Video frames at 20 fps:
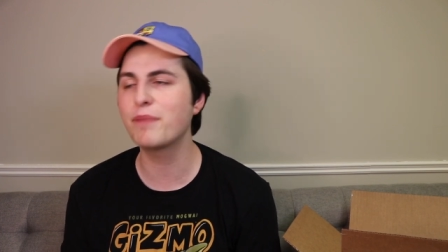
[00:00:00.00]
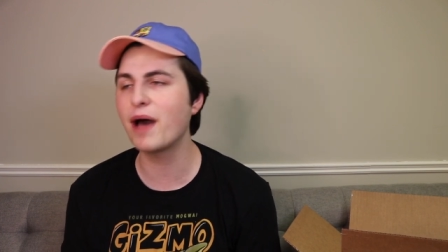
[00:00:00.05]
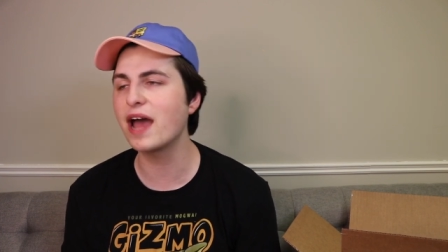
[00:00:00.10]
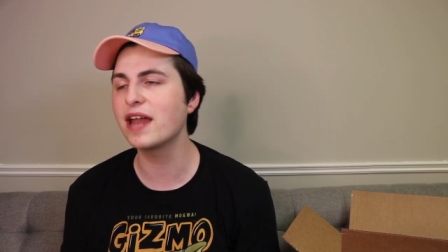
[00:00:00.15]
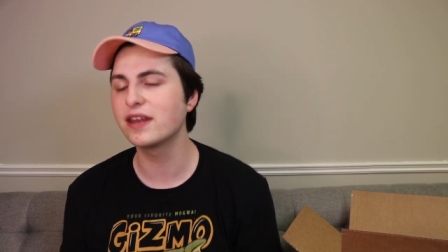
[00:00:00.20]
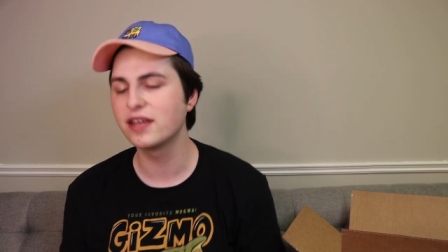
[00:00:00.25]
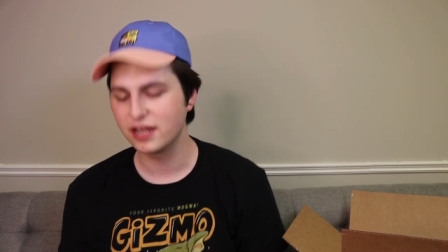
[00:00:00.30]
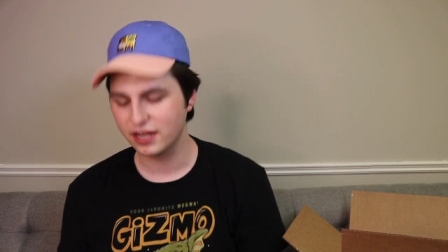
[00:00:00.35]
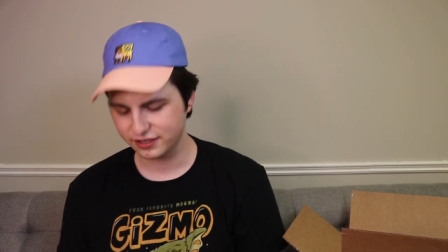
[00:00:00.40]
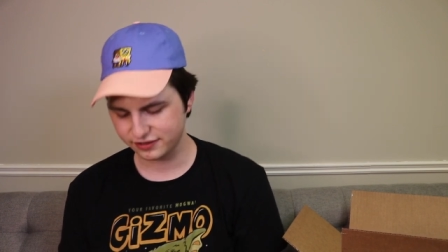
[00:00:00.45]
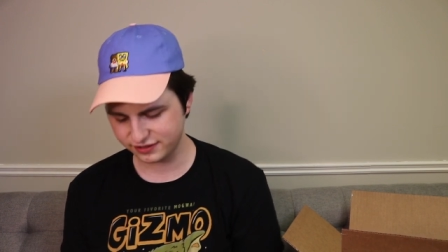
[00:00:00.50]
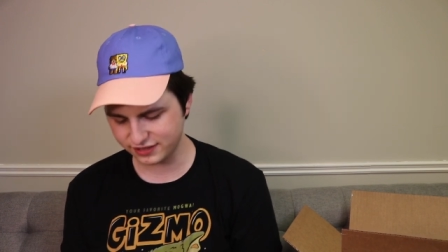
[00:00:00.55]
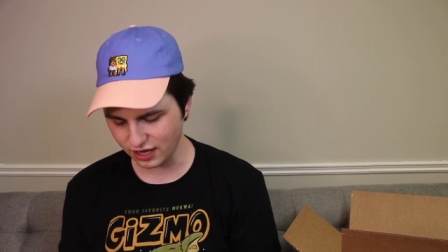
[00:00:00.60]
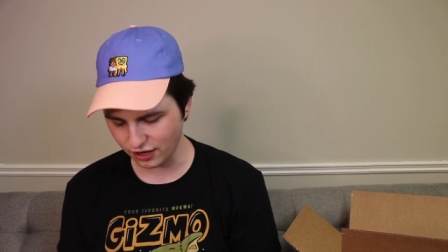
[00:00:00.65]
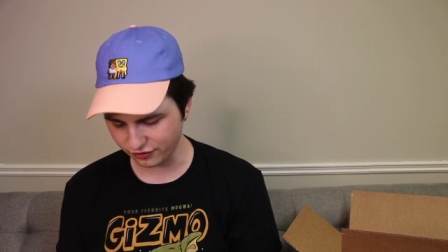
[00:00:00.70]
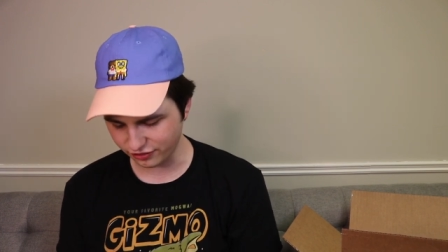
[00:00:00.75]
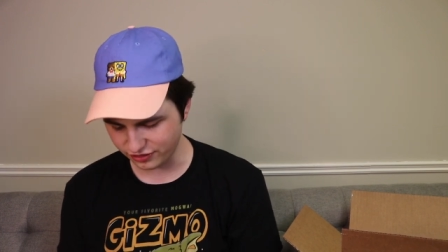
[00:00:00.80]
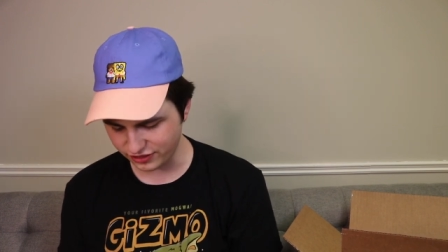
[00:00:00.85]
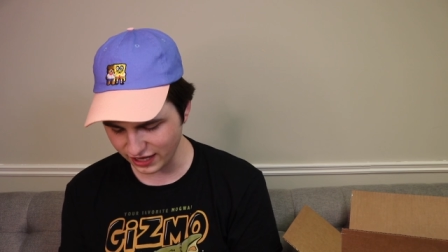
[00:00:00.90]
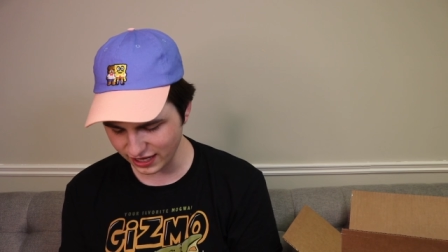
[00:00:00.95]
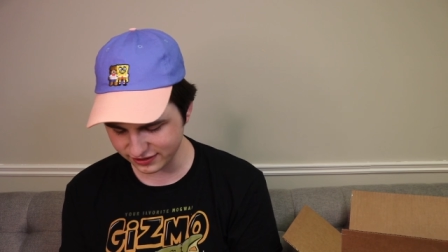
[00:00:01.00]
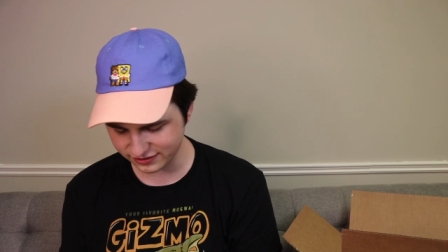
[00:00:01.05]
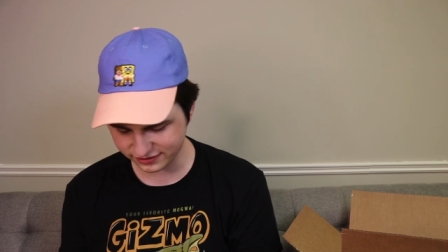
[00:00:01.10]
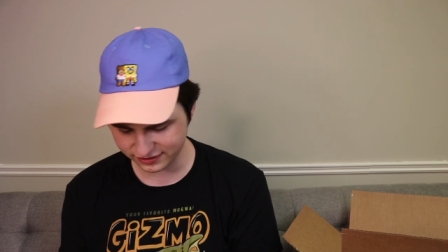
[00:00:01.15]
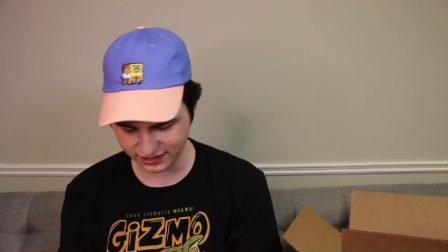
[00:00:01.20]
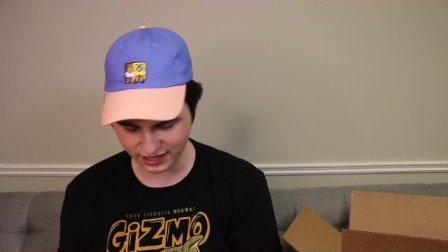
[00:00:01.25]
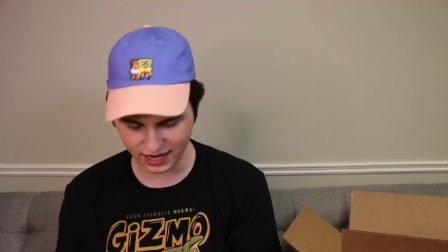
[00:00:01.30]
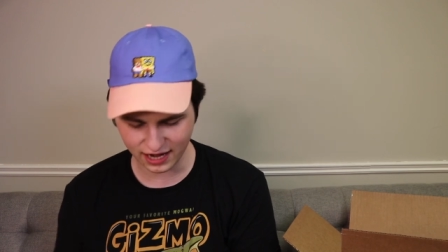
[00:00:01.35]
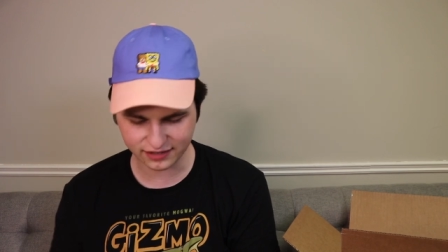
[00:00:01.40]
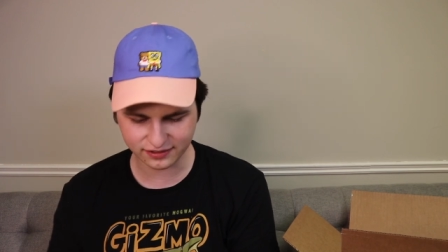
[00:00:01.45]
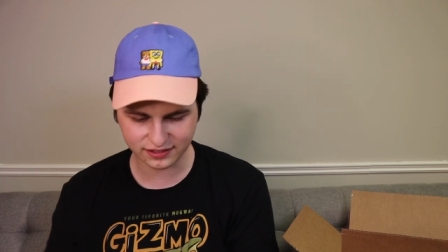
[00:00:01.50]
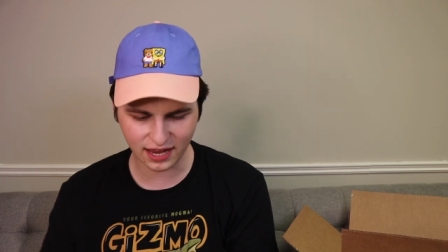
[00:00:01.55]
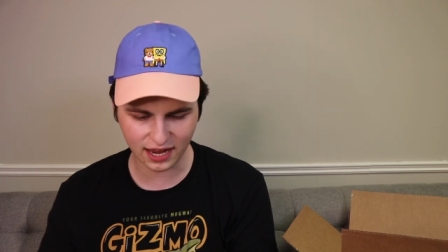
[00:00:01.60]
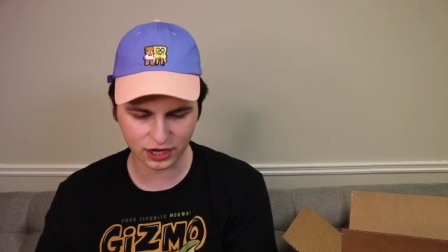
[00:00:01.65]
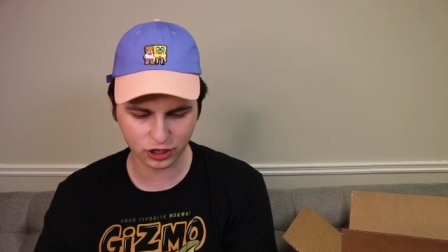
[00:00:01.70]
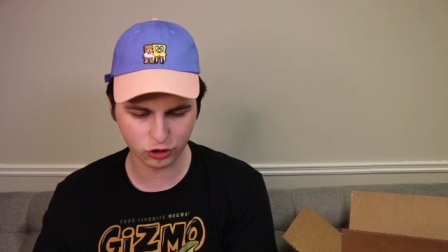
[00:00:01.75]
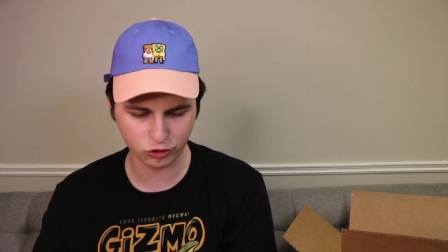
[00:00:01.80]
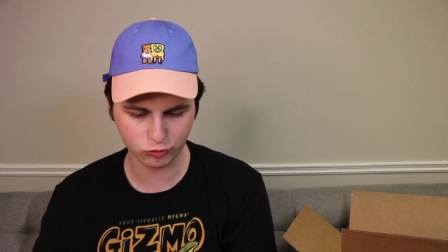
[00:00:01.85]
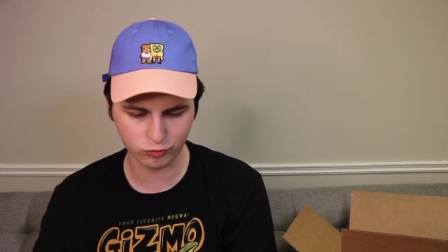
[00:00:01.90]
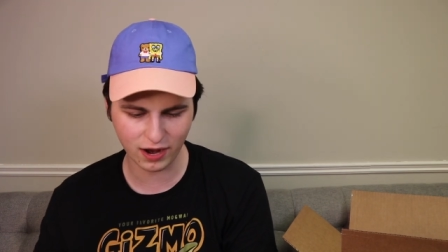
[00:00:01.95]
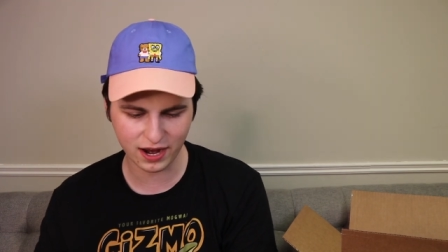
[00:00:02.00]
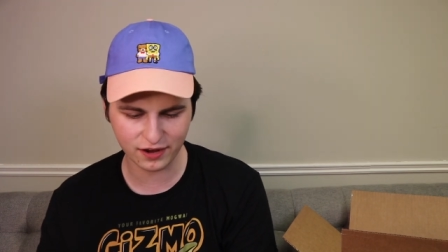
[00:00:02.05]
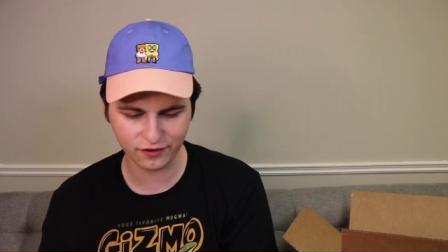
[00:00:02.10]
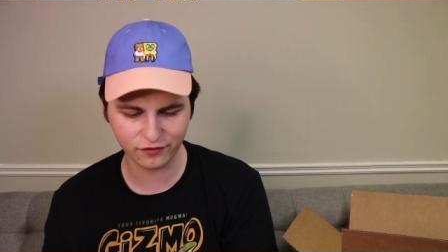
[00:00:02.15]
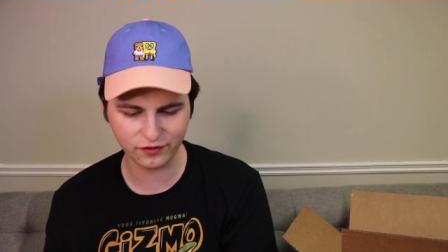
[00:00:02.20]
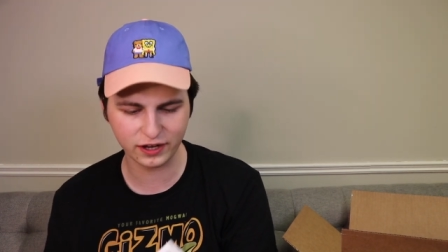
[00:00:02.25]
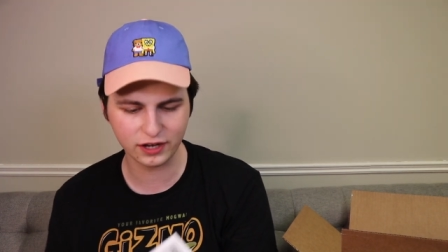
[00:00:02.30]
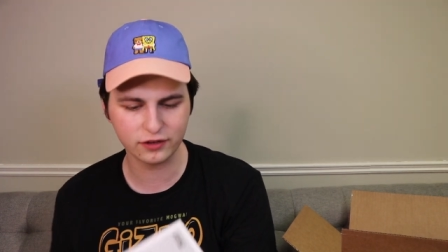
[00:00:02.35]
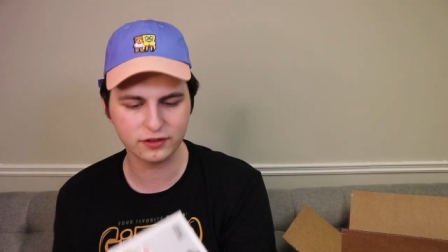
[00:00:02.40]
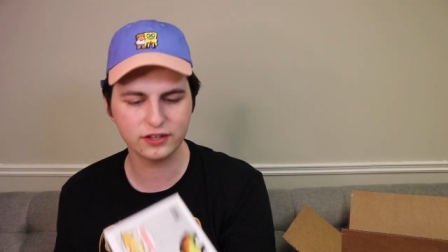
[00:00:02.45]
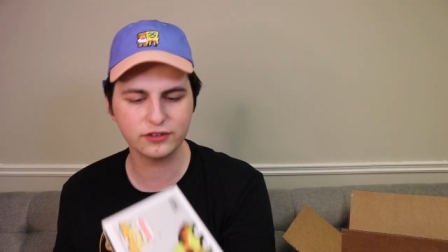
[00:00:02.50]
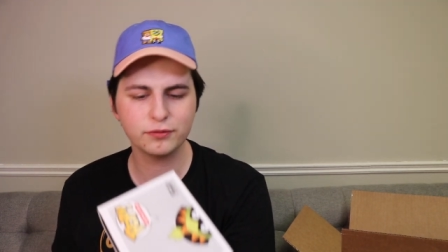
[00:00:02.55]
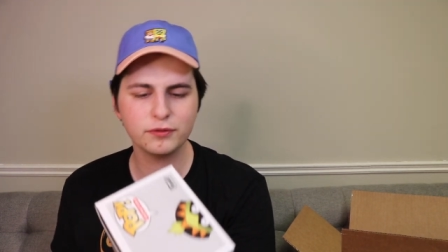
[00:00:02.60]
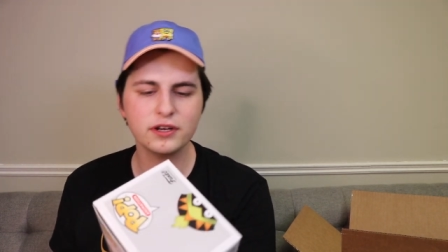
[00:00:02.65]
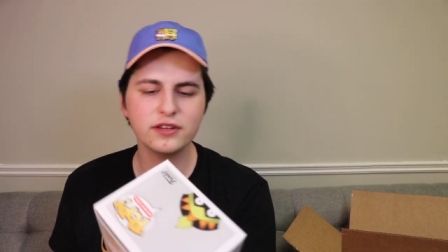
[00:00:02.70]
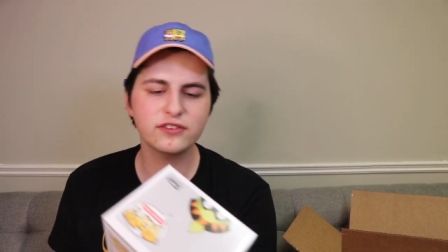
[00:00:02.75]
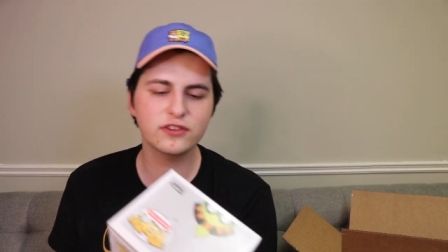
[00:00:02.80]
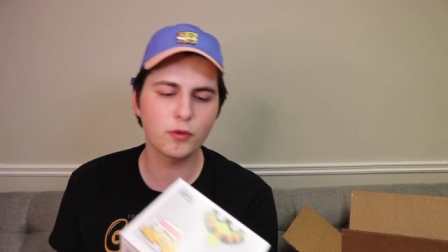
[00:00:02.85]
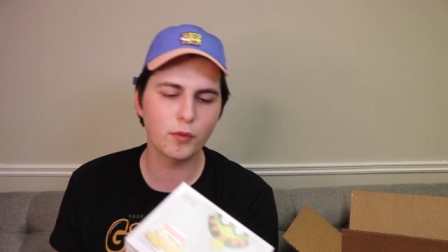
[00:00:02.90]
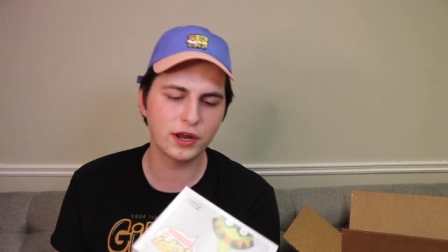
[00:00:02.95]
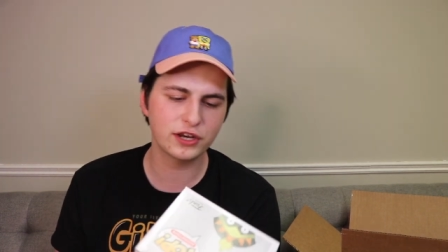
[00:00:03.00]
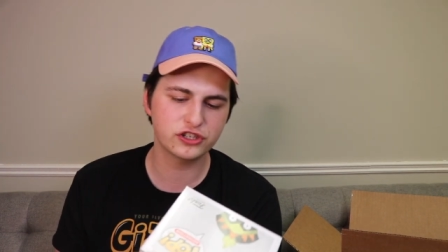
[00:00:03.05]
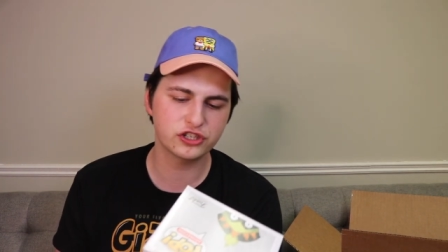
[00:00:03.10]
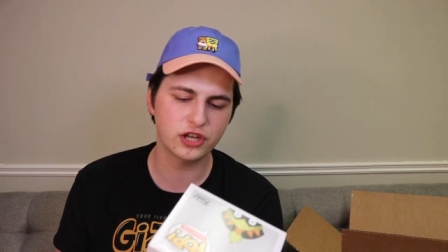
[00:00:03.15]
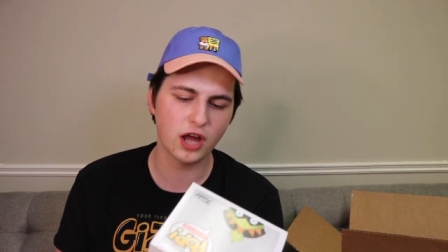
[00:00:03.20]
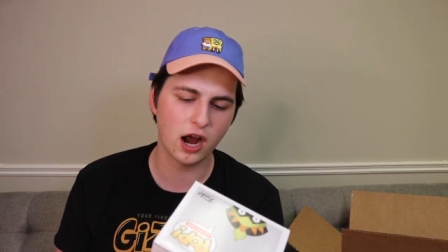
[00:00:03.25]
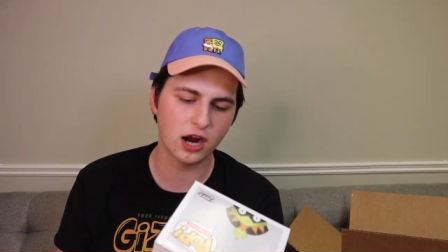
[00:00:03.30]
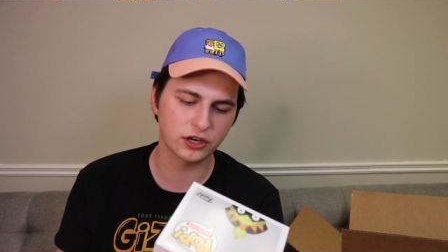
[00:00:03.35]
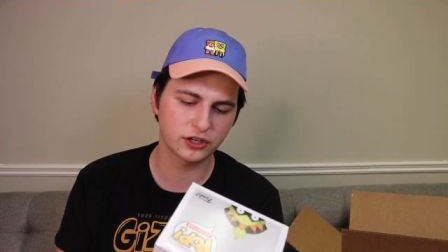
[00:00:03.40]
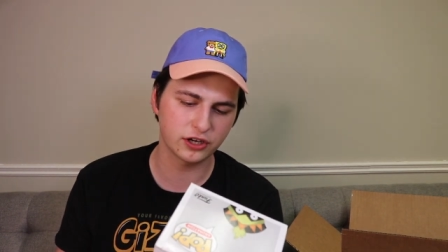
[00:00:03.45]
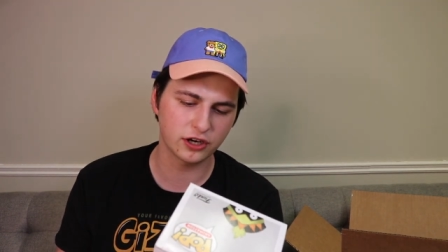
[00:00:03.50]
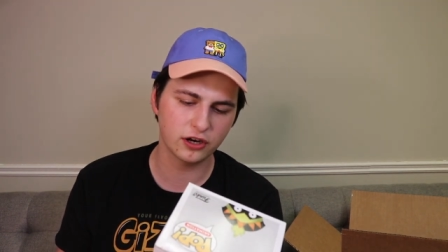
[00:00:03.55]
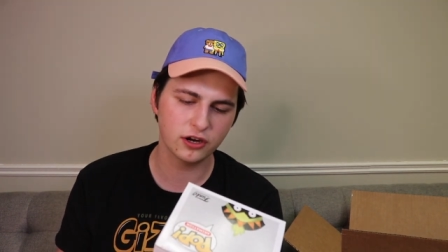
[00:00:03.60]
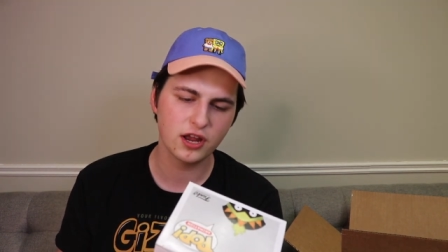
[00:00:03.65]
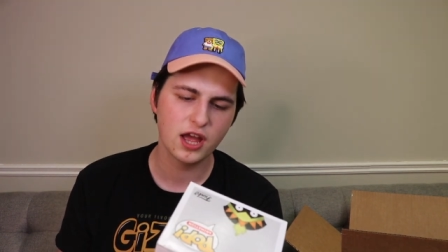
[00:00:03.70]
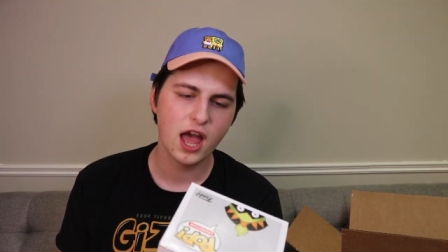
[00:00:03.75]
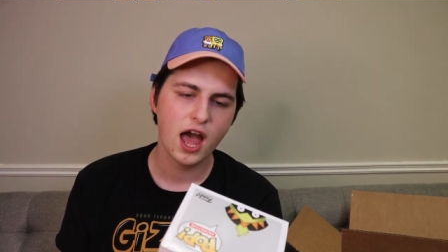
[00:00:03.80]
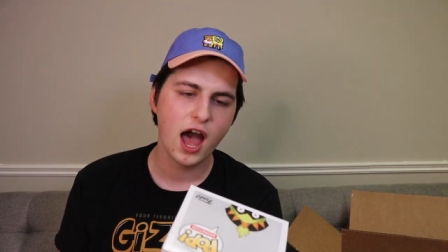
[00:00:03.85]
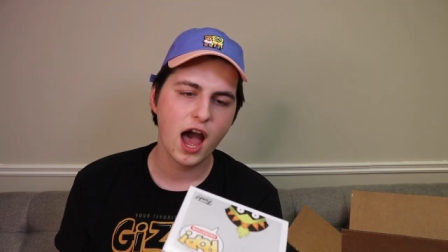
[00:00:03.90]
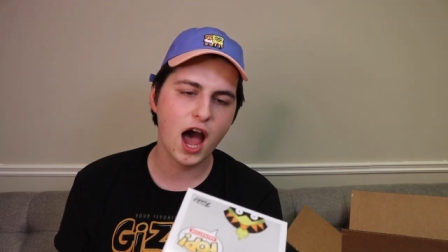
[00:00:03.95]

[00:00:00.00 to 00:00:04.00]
But still, this is a great figure. This one is the Witch Doctor.